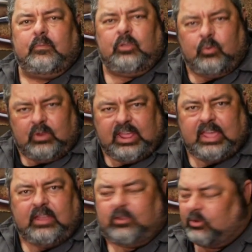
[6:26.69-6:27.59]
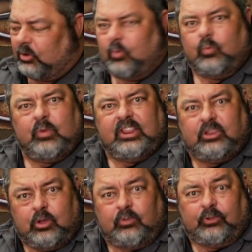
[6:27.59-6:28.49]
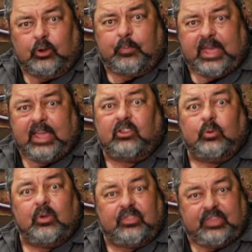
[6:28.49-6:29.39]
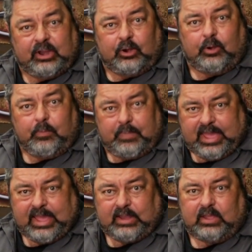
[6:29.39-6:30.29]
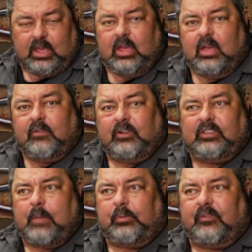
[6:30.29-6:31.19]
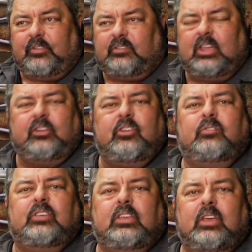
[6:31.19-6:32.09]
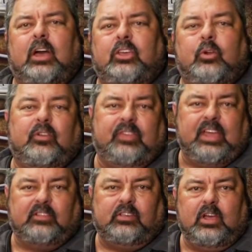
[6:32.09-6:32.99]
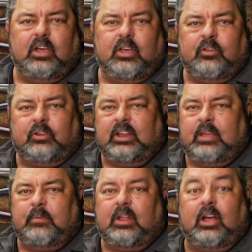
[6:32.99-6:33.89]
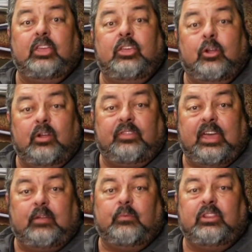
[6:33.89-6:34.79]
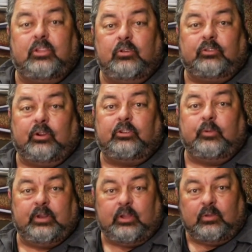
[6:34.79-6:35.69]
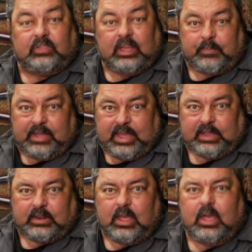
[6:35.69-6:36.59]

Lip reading: you need to reduce your paint to a thinner paint. For example, say you're using urethanes, you're going to need a urethane reducer to reduce that paint.